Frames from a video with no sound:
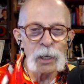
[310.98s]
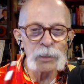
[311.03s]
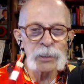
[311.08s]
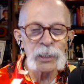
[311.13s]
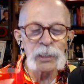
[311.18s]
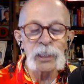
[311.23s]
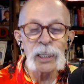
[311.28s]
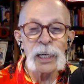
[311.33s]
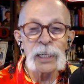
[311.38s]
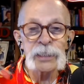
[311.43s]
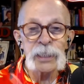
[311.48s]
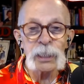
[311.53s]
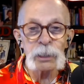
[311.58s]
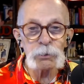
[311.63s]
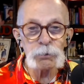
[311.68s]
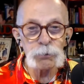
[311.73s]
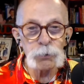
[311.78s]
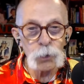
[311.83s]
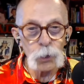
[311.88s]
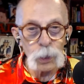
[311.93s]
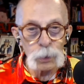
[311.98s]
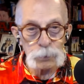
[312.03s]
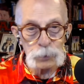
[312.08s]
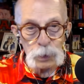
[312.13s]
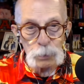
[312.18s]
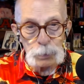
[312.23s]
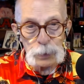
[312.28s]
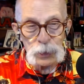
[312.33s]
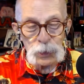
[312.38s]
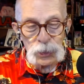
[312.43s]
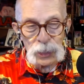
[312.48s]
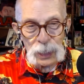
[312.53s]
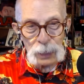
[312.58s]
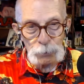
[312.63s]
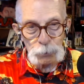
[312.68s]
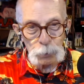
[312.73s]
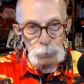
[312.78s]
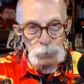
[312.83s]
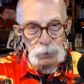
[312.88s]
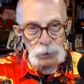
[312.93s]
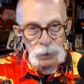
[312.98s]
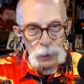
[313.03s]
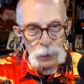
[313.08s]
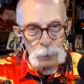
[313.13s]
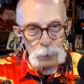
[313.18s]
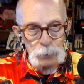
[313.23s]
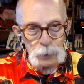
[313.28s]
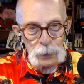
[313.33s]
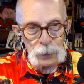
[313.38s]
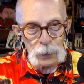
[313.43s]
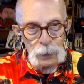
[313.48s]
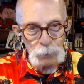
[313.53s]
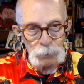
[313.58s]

line has formed to be chat room celebrity